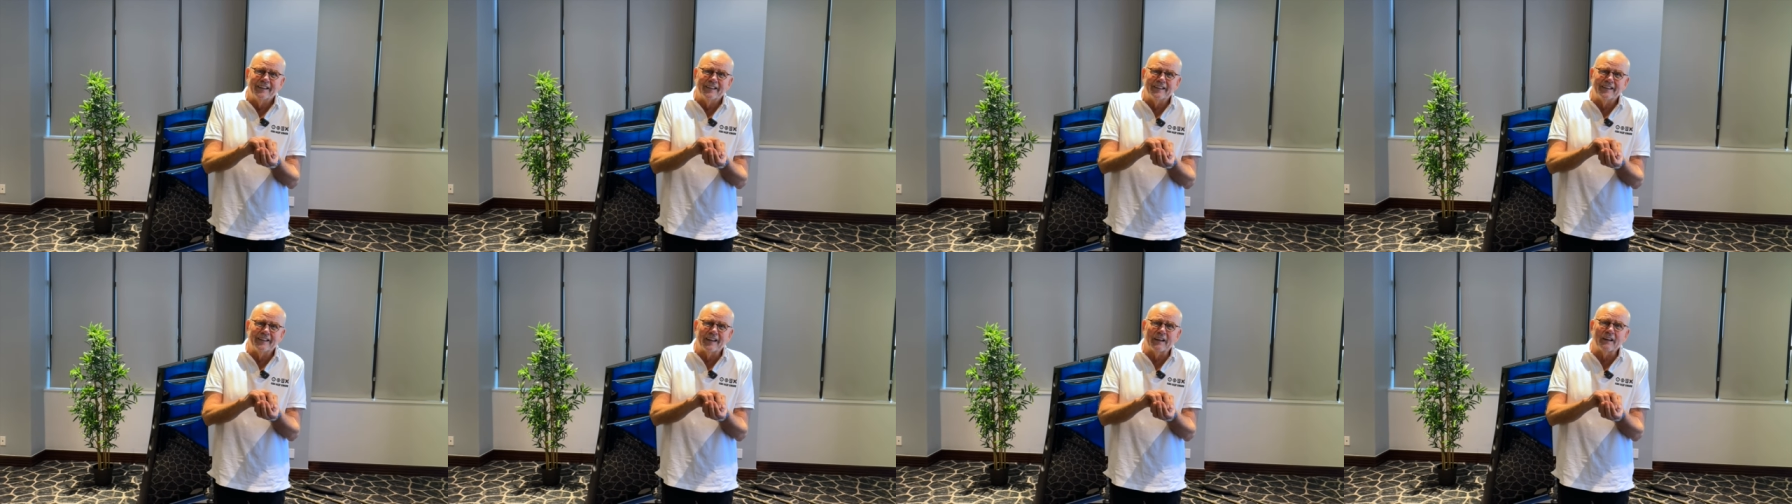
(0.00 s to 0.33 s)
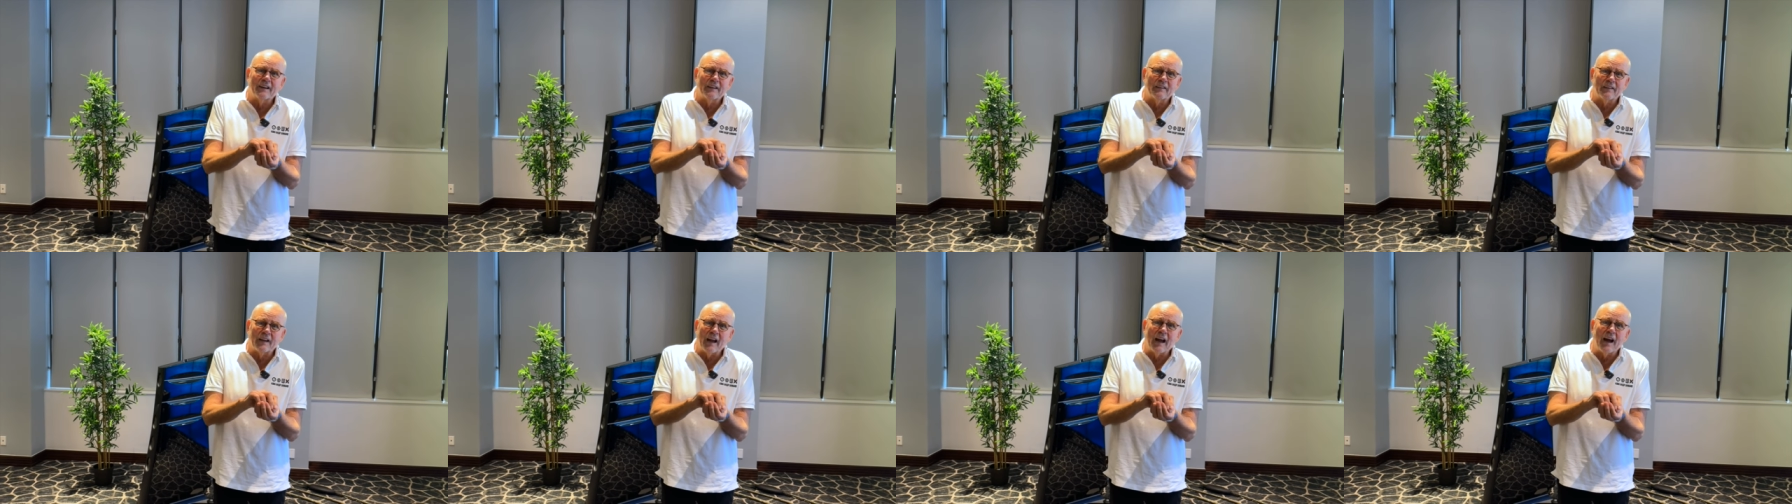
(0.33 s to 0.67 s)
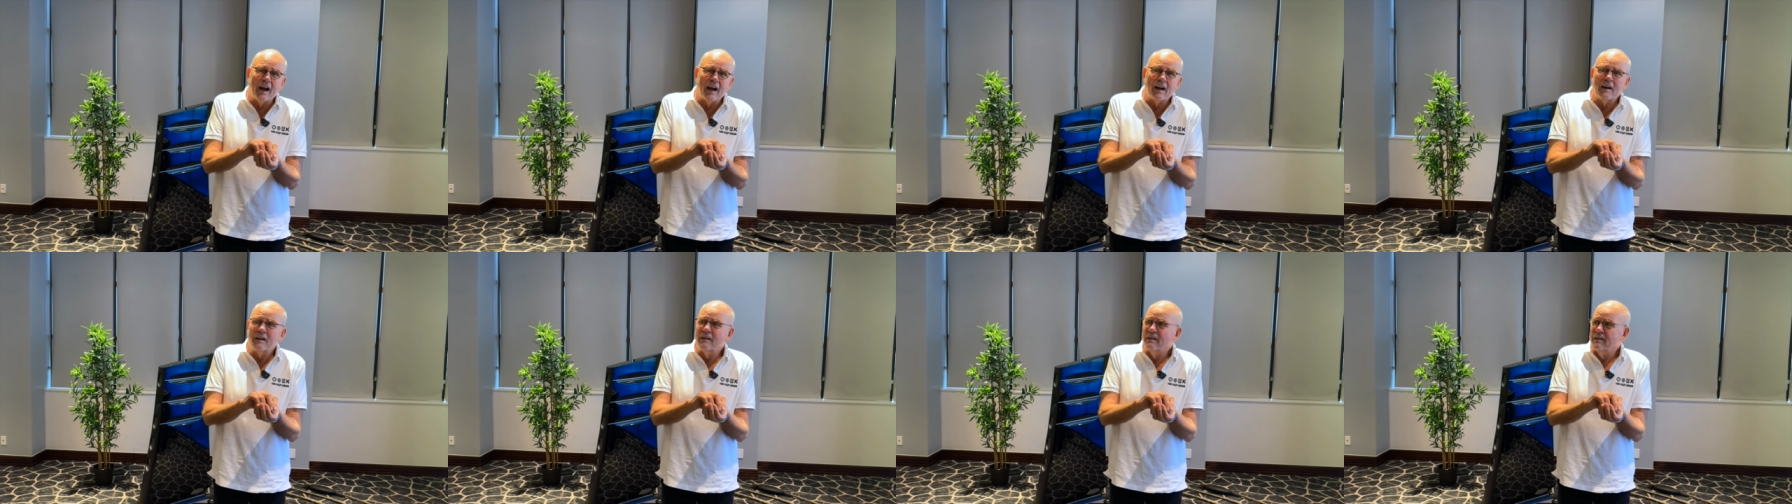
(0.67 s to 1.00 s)
they, they
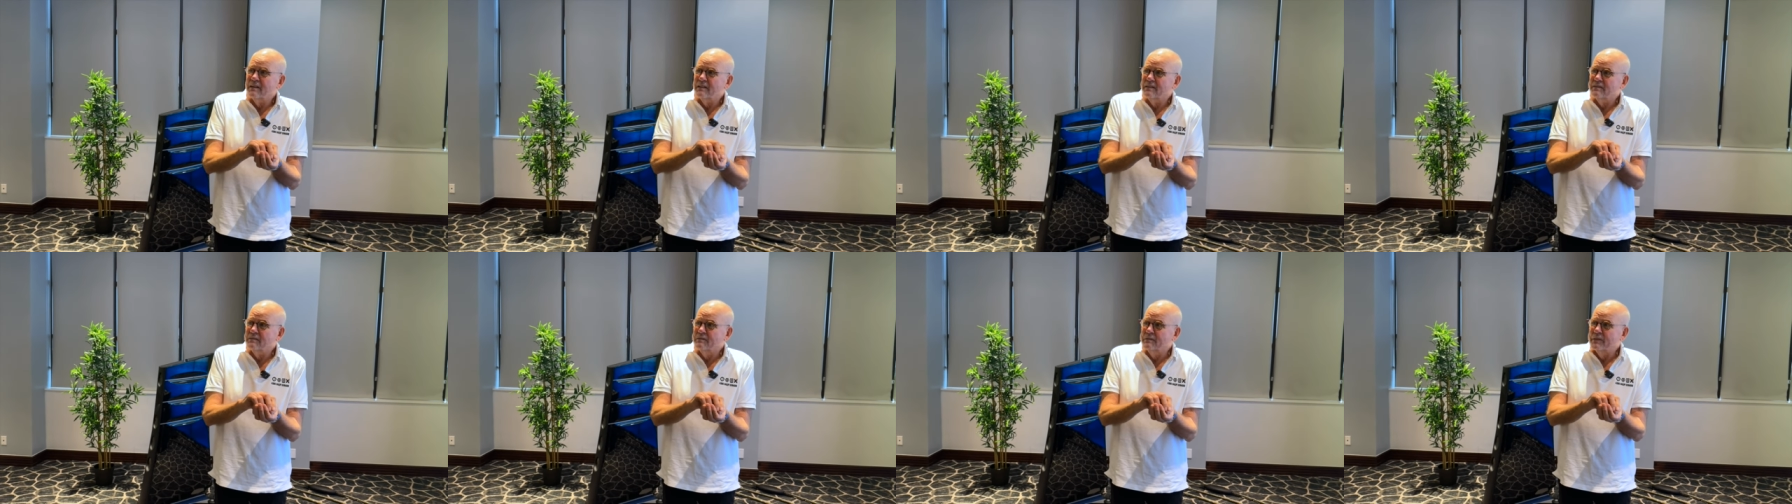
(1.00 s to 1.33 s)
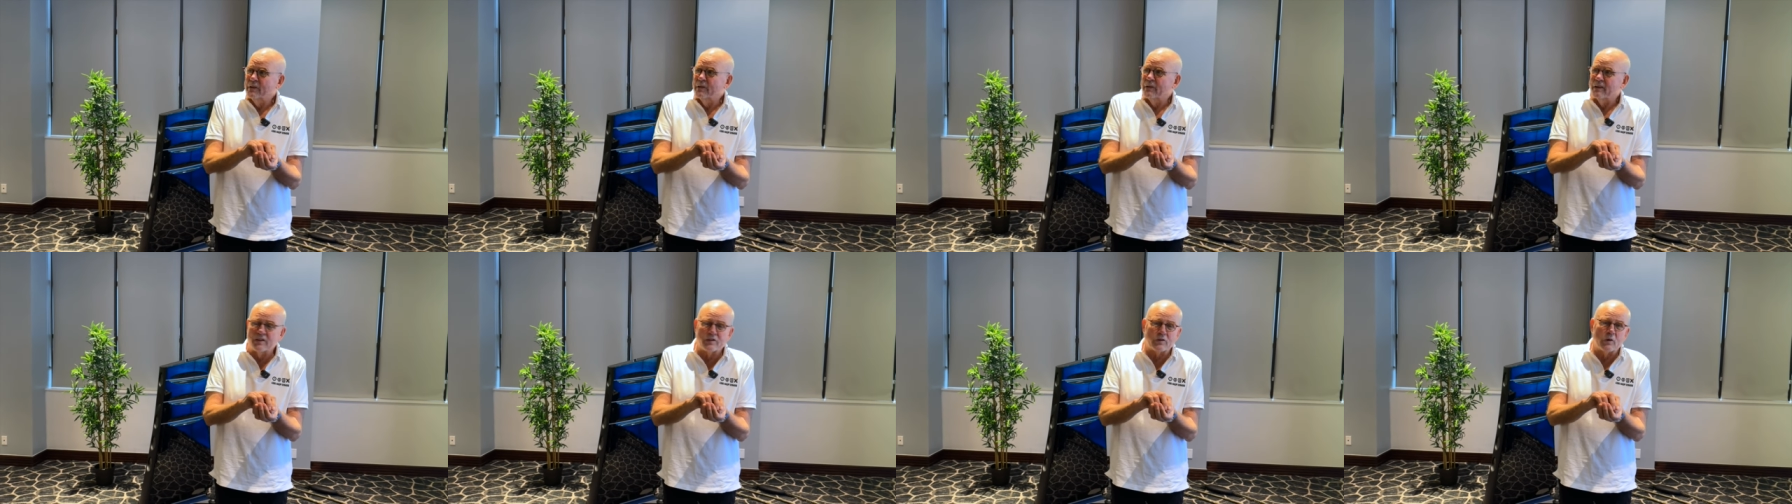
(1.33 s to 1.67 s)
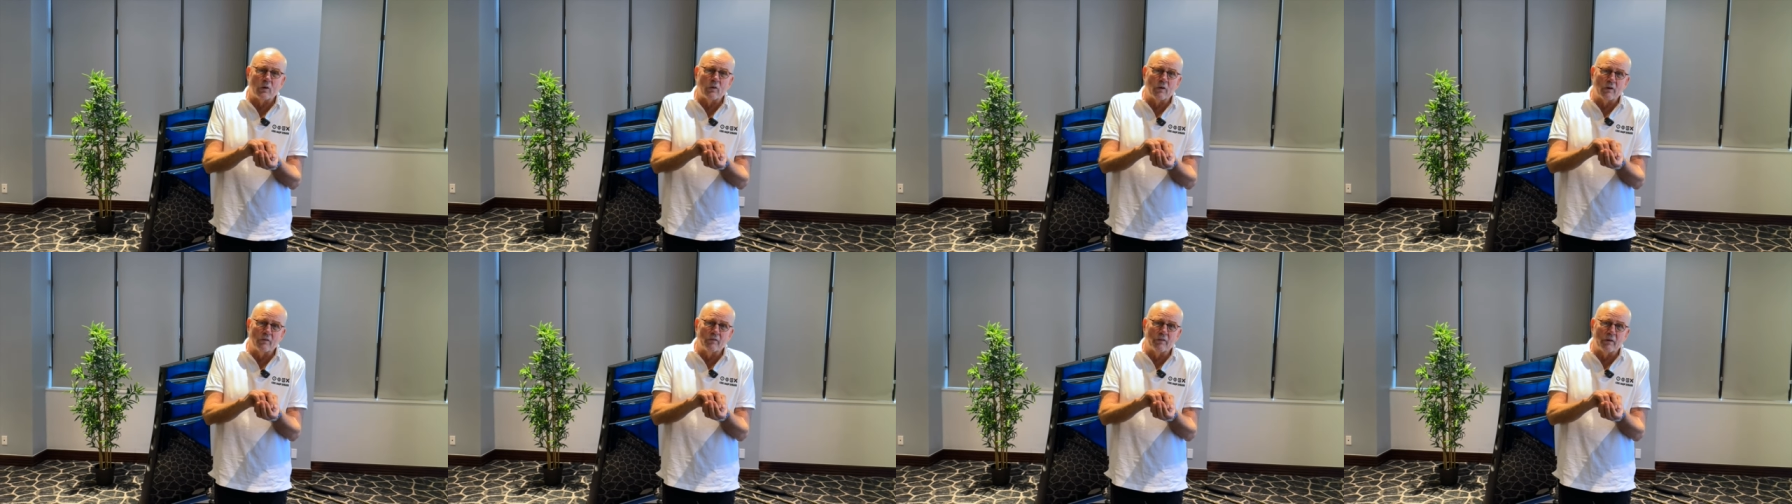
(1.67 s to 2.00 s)
are more or less
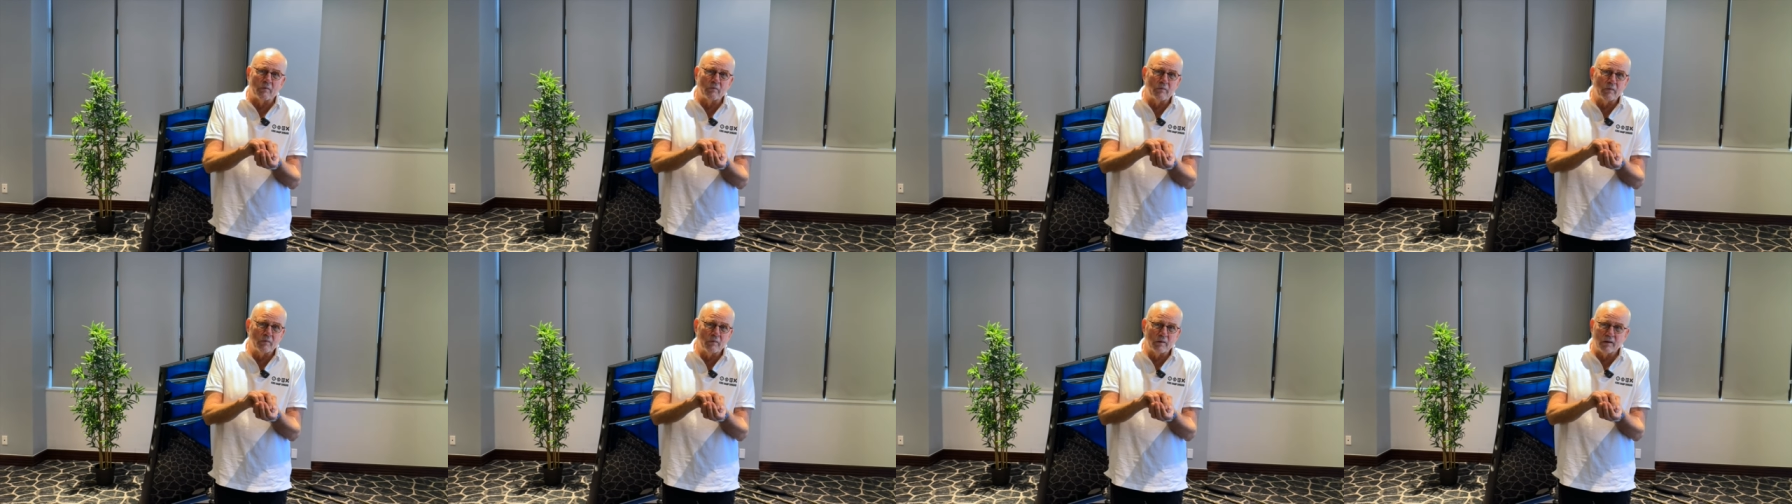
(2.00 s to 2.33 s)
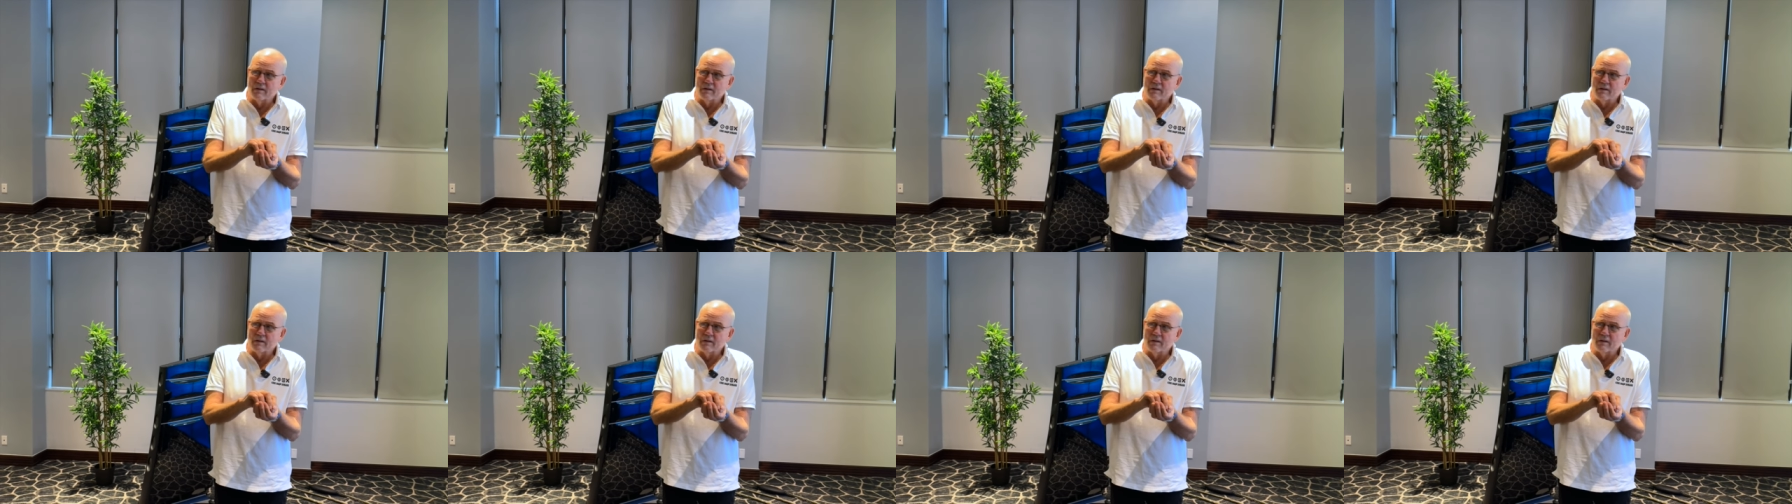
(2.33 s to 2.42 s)
all of them